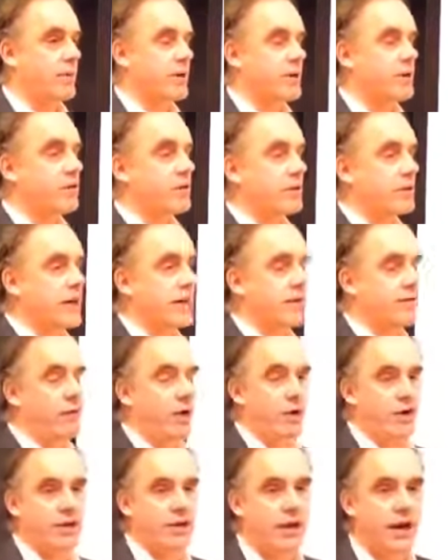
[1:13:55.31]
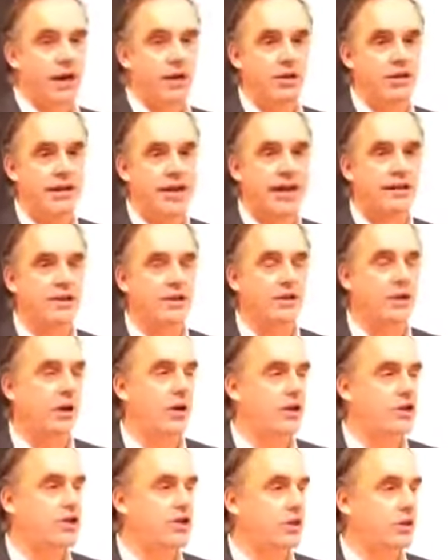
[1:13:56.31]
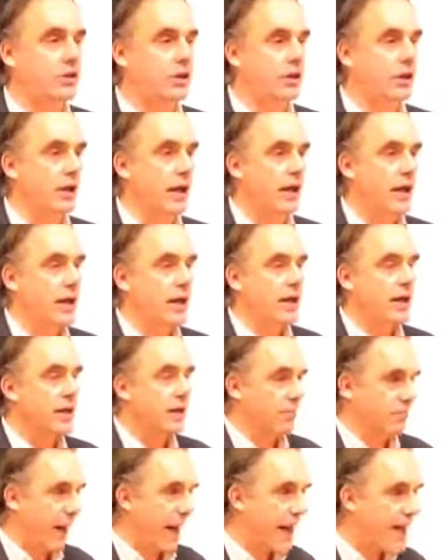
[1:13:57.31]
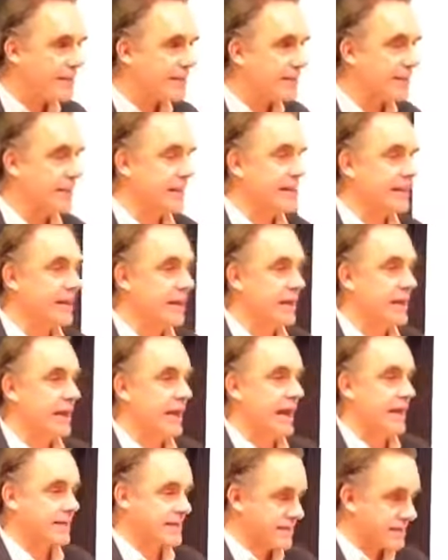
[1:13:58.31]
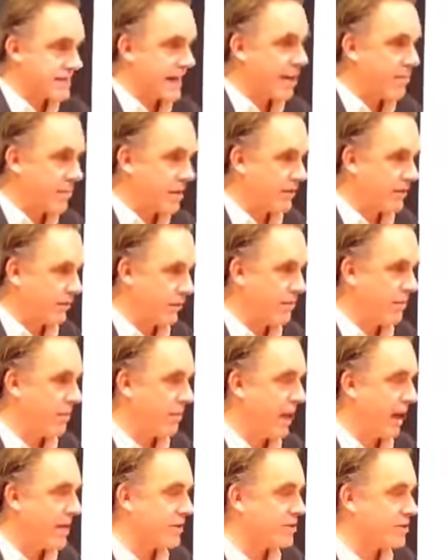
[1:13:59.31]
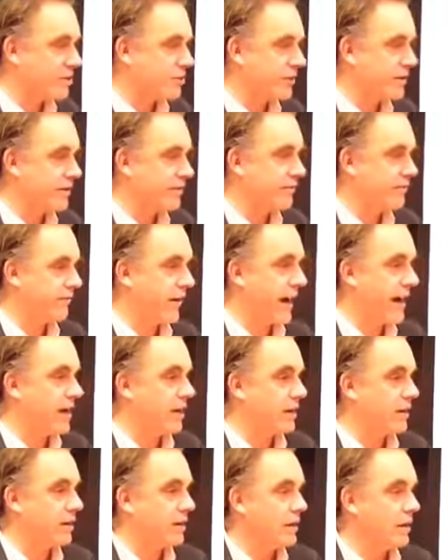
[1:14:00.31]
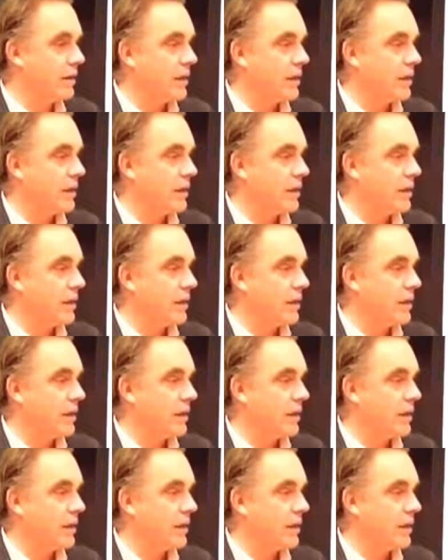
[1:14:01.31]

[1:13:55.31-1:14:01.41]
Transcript: But you can think of our entire technological capacity as stemming from the mastery of fire.